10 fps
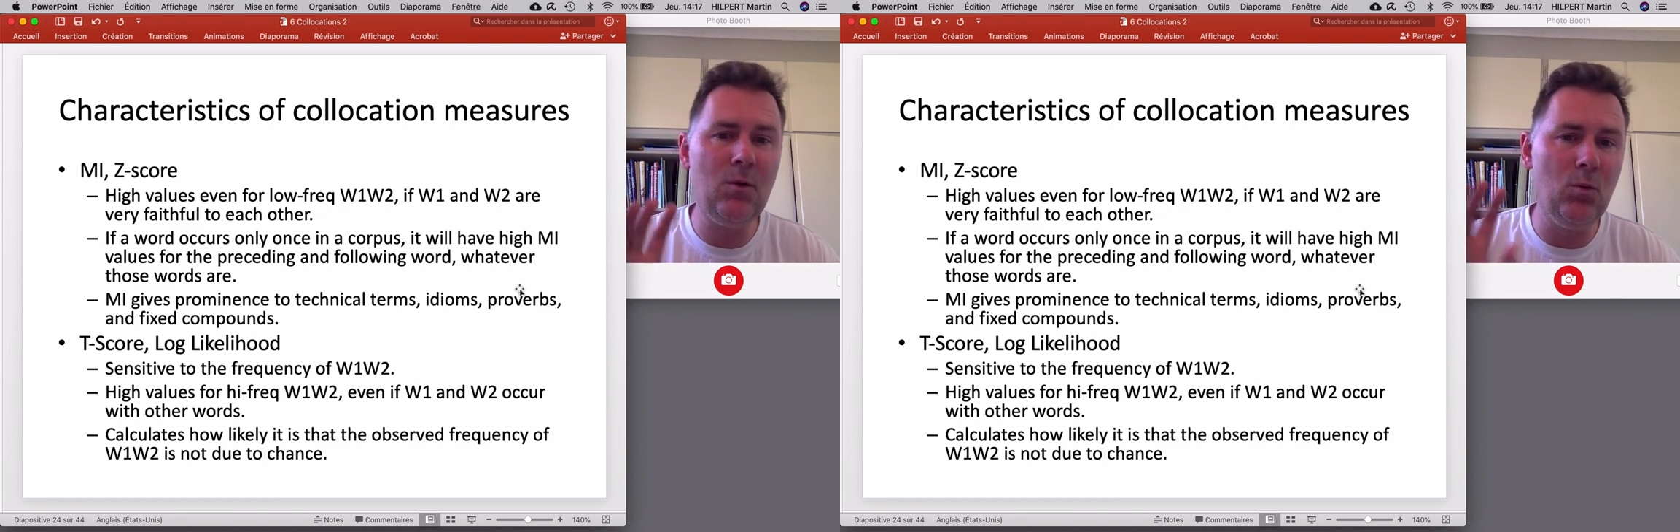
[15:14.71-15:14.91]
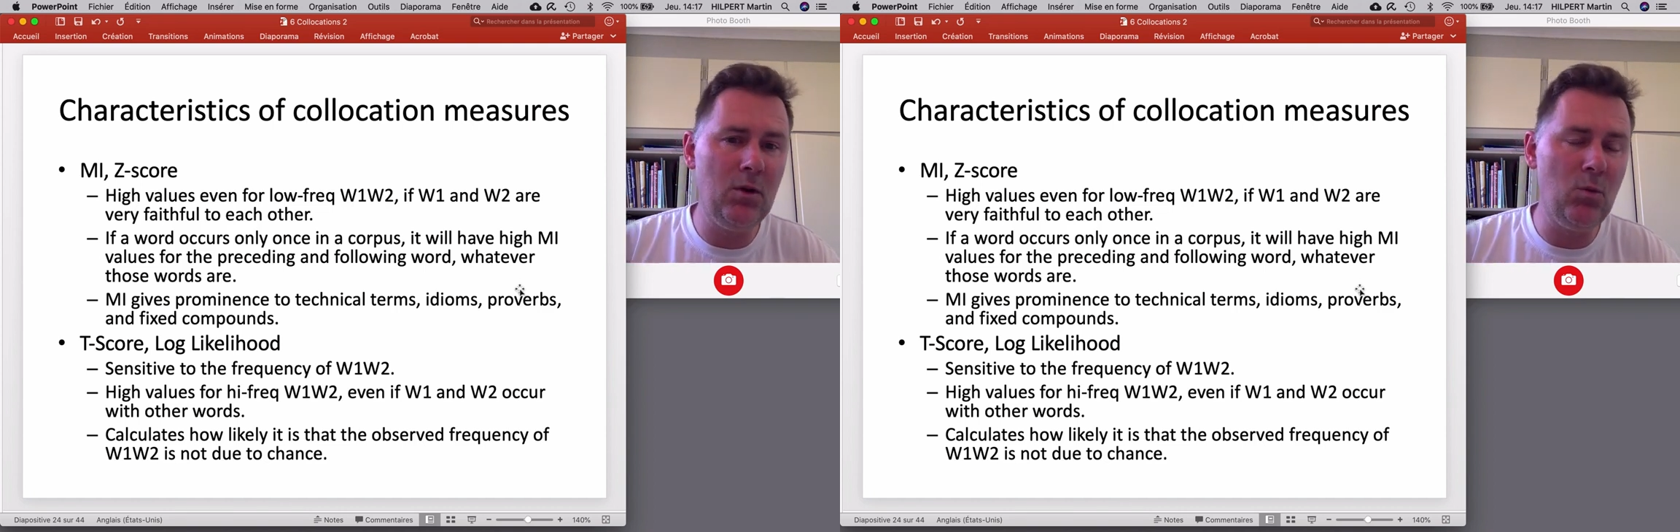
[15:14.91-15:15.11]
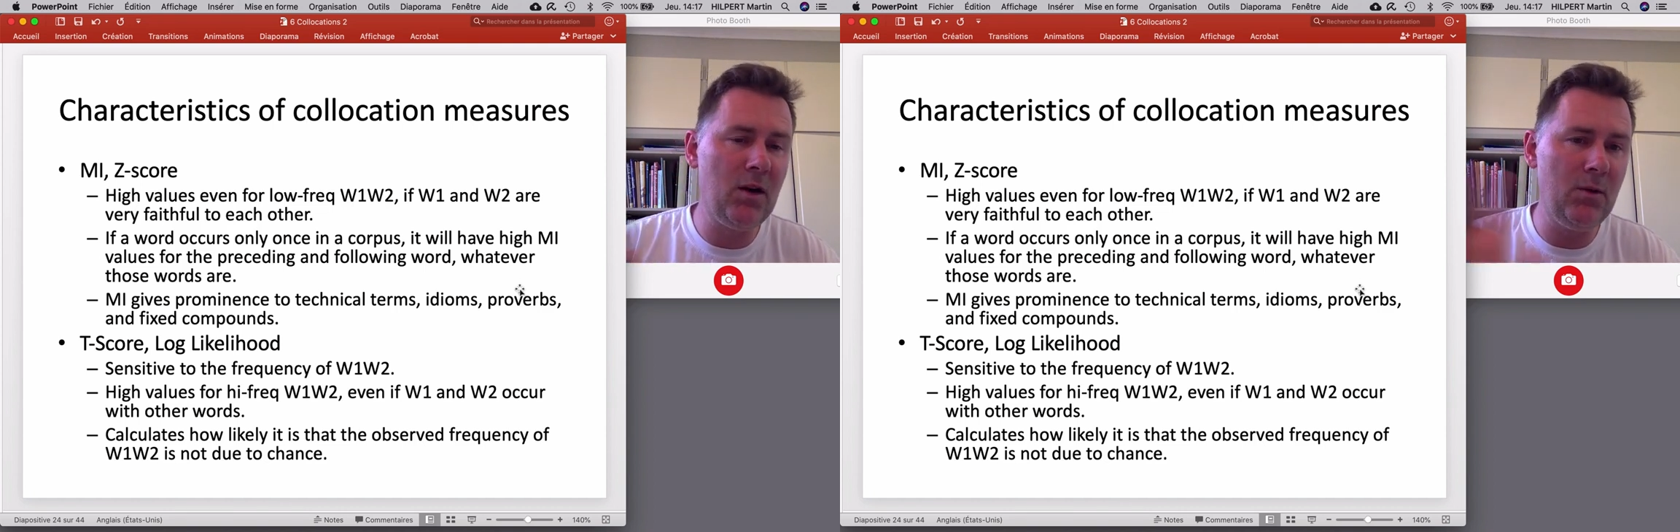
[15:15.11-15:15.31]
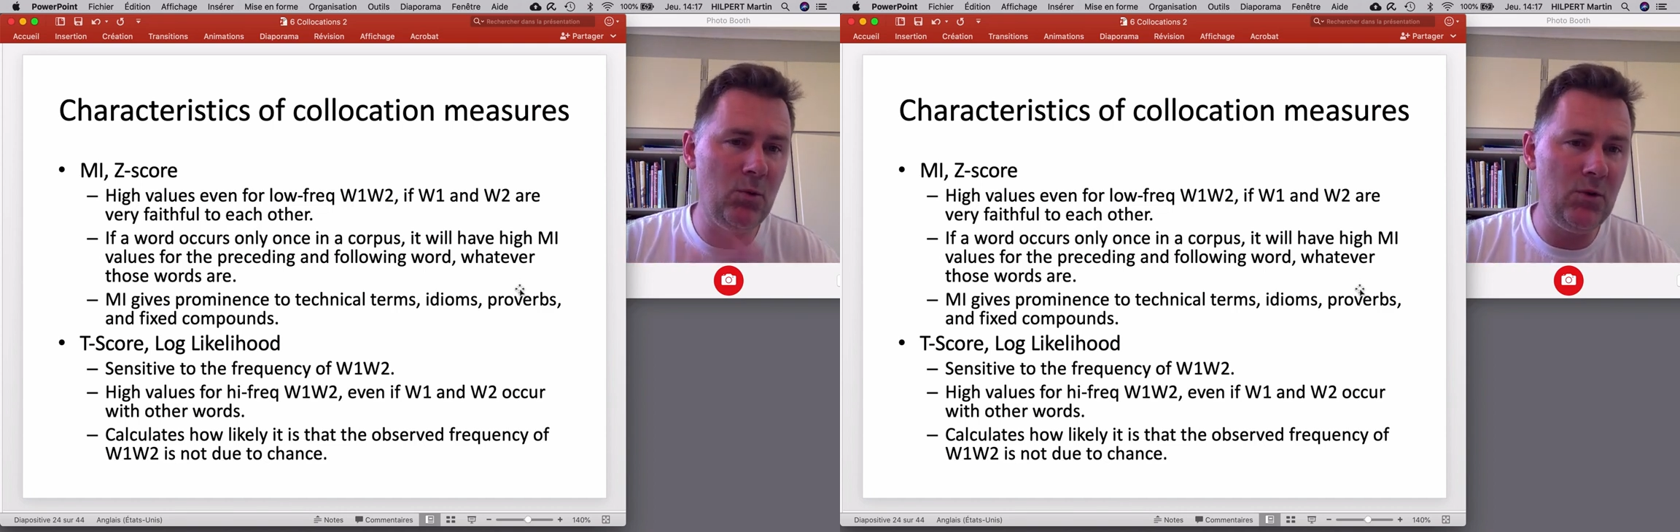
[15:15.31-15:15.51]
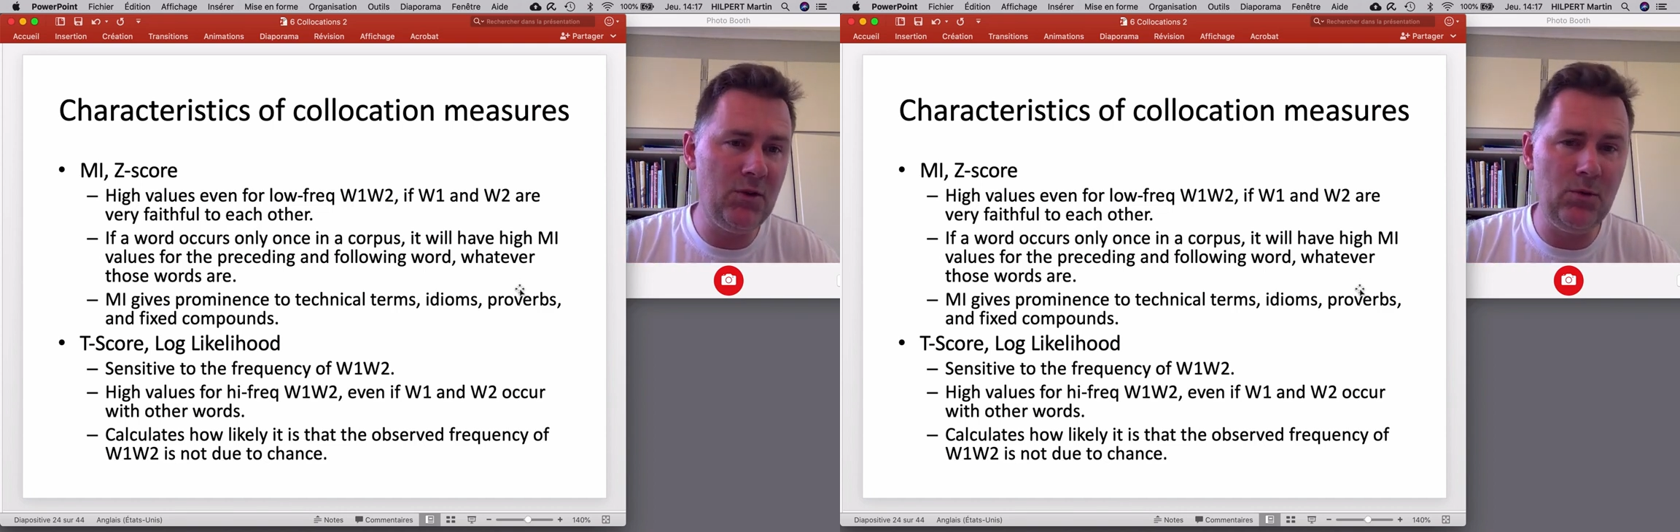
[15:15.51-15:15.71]
word one and
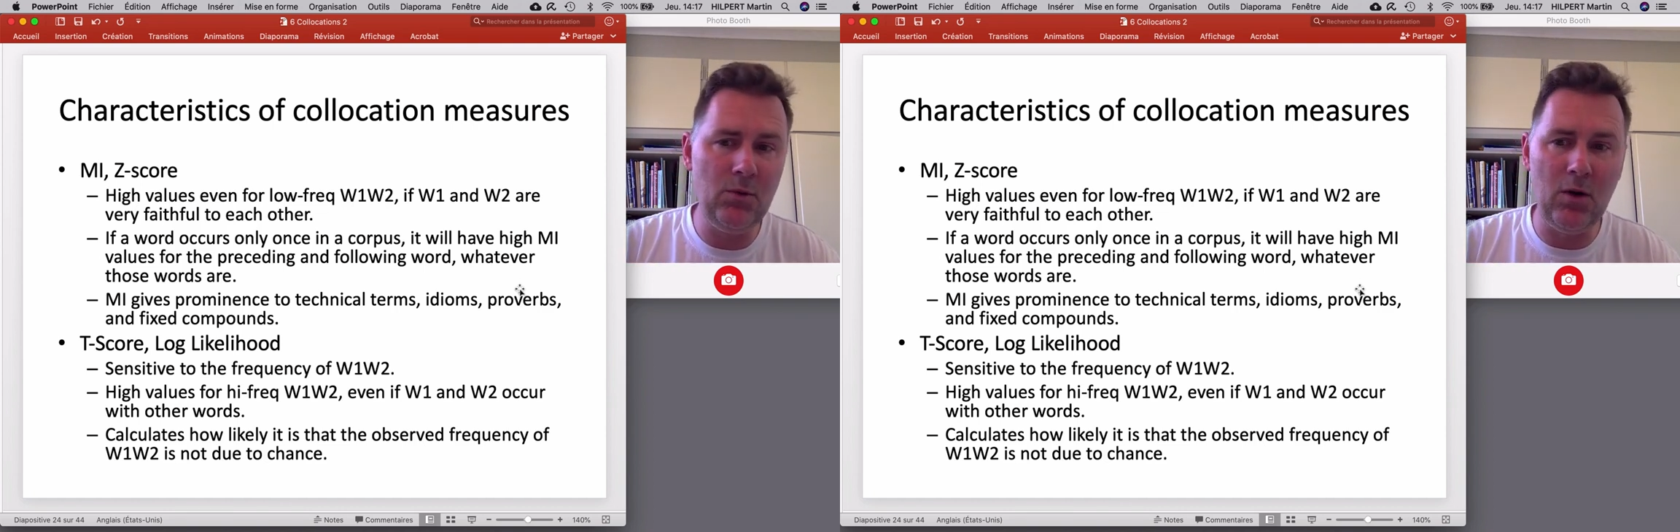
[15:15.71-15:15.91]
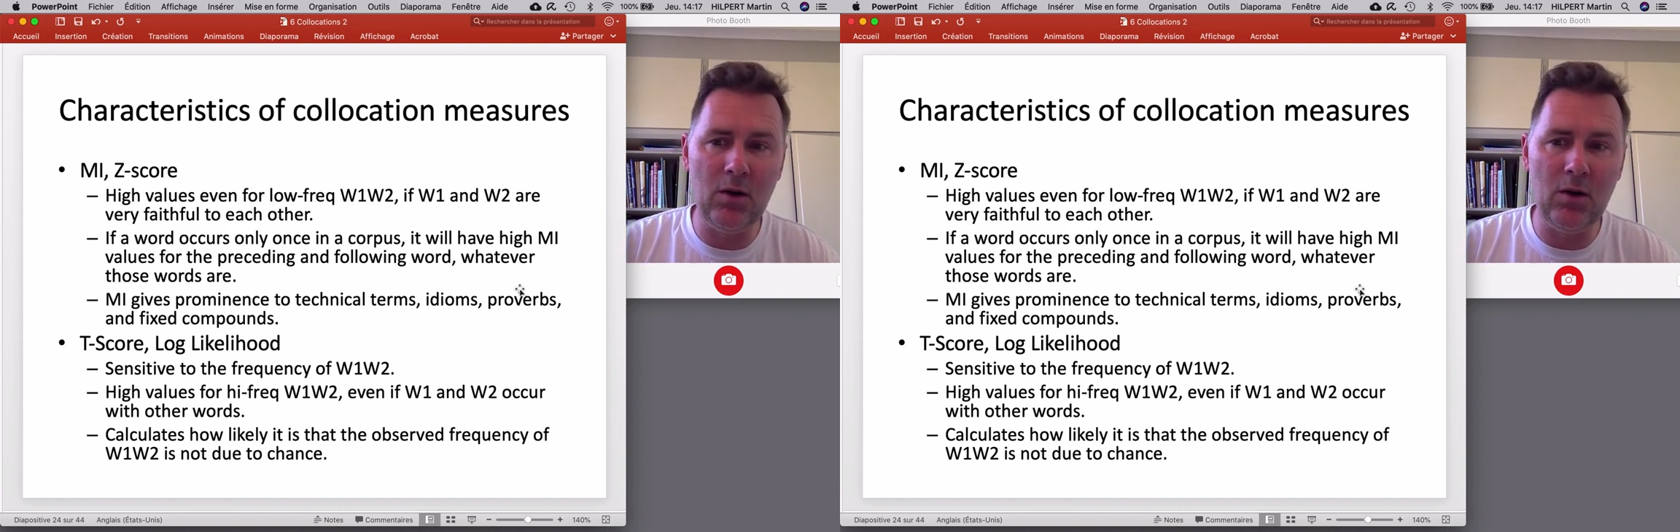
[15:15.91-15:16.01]
word two